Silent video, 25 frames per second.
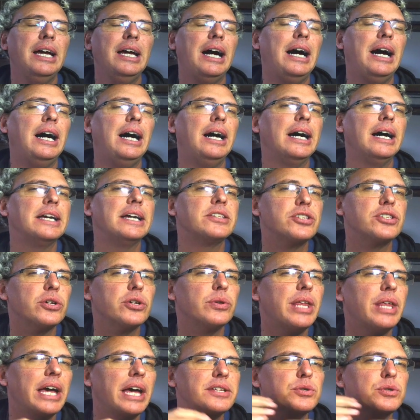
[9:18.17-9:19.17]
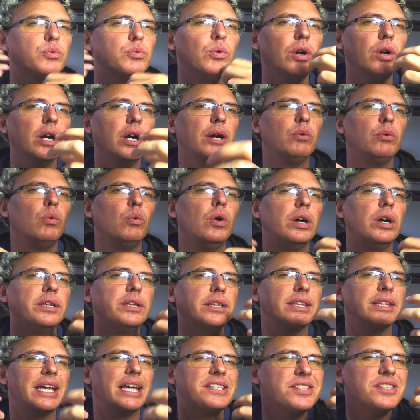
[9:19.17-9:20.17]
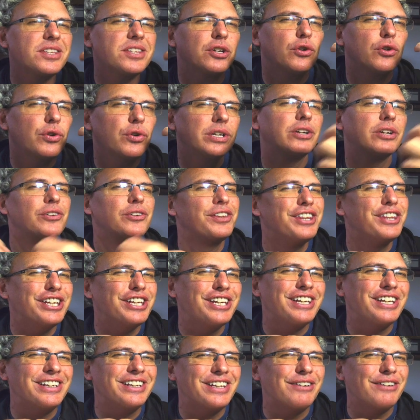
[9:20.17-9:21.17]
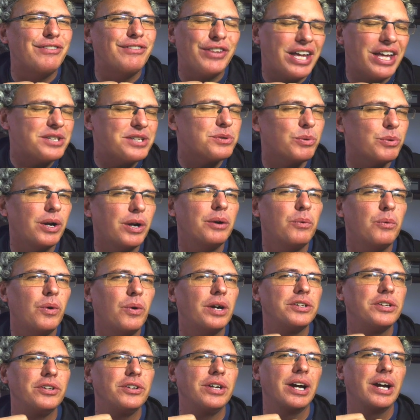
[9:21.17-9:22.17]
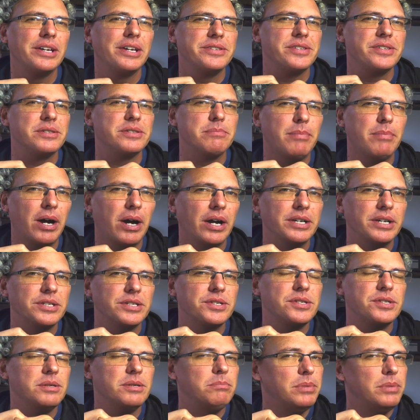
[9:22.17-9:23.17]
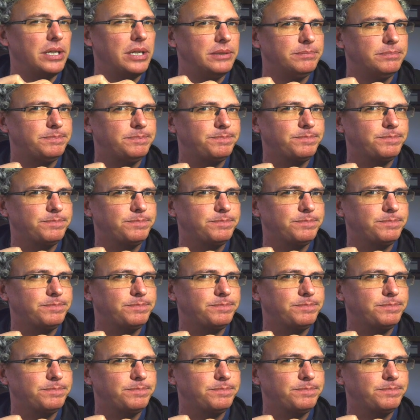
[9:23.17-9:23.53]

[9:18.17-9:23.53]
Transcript: Uh, and so that's where I want, that's the critical thinking level. That's where I want you guys' minds to be.